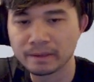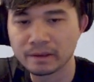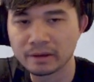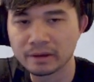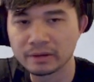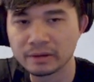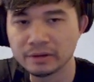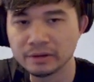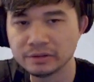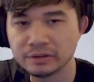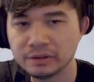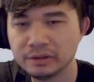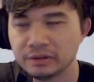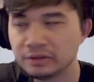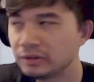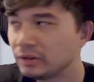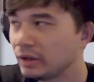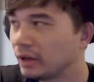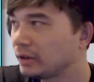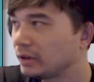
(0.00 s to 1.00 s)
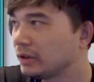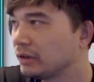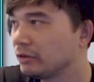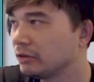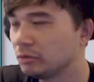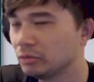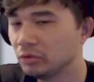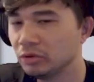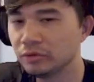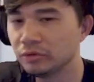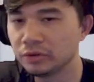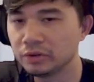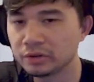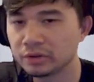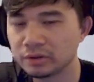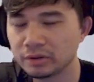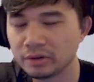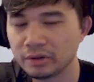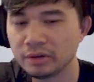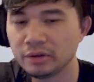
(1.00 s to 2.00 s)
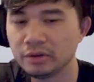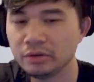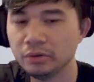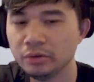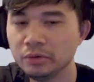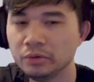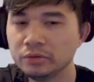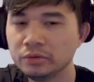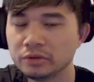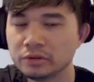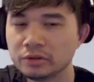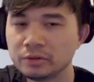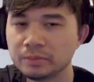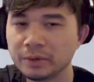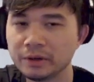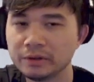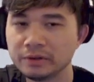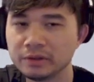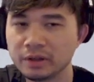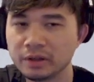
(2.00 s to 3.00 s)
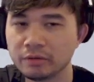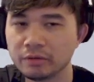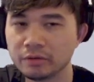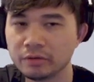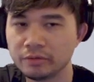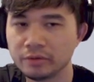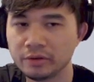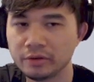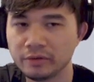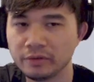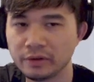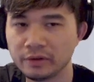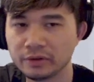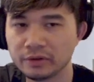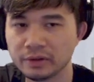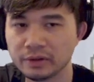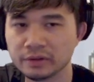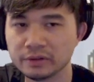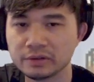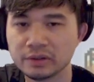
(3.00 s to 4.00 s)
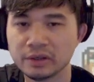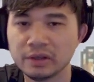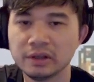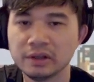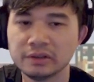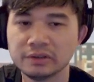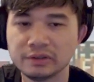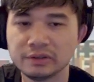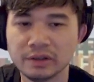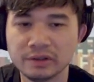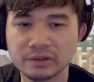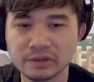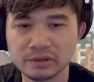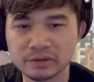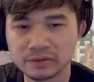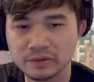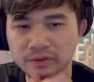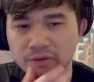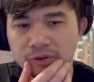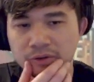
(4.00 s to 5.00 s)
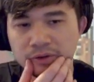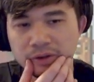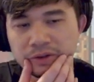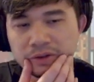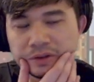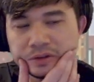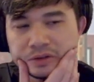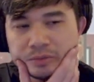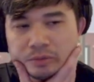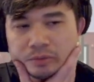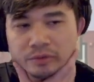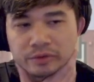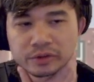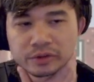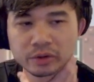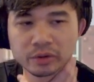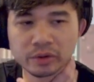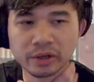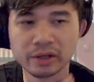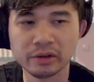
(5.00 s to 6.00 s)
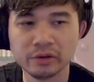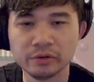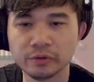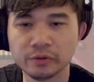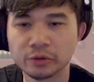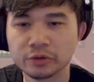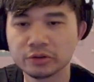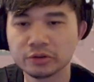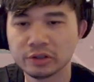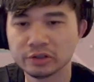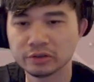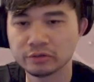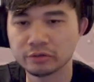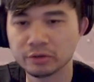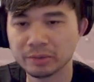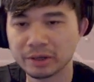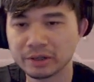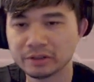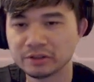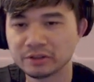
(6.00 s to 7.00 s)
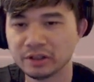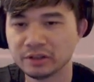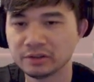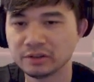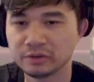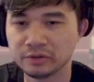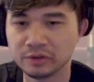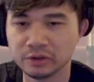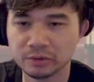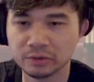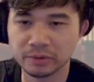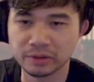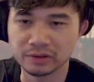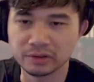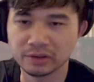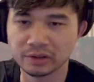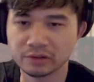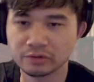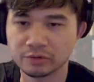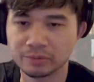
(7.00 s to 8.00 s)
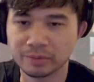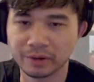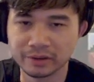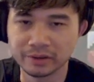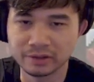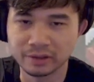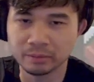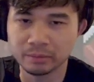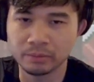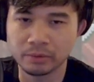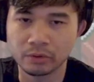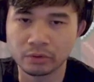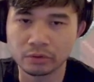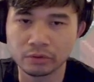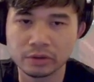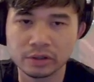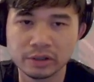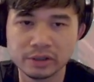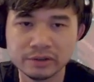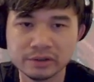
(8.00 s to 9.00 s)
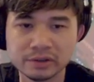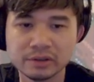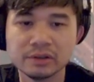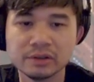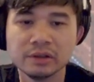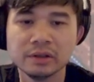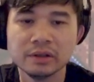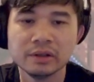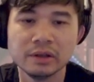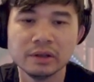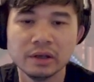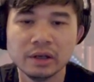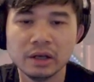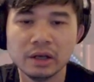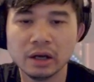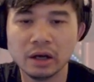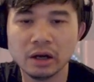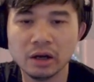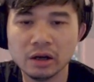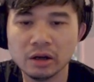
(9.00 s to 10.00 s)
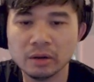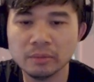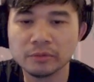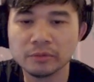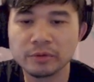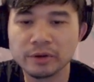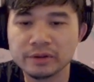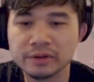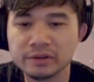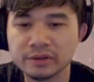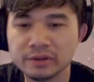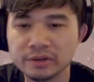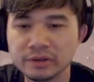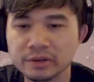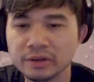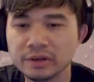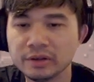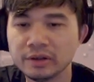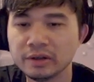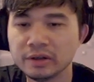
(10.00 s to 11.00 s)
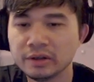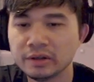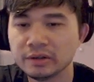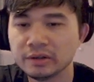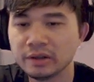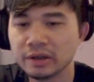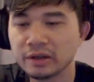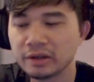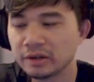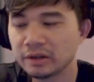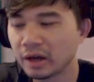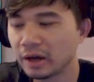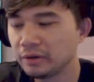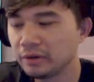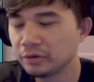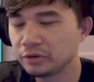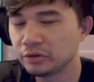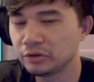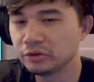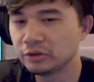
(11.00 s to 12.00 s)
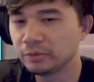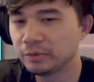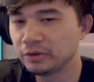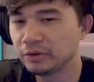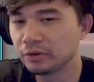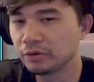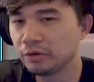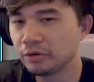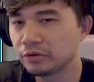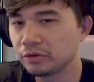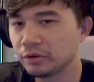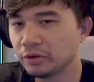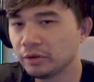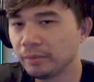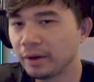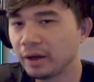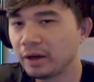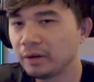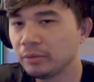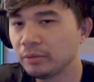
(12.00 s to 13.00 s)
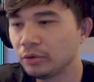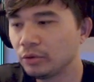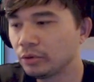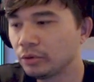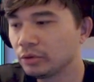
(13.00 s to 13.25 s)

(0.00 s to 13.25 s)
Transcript: Because it is technically removal. You use a spell to get rid of one of their things. Stasis Field, it doesn't... So, Halo Forager doesn't rebuy Stasis Field, but it does rebuy Temporal Cleansing. Granted, they could either choose to put the creature on the bottom or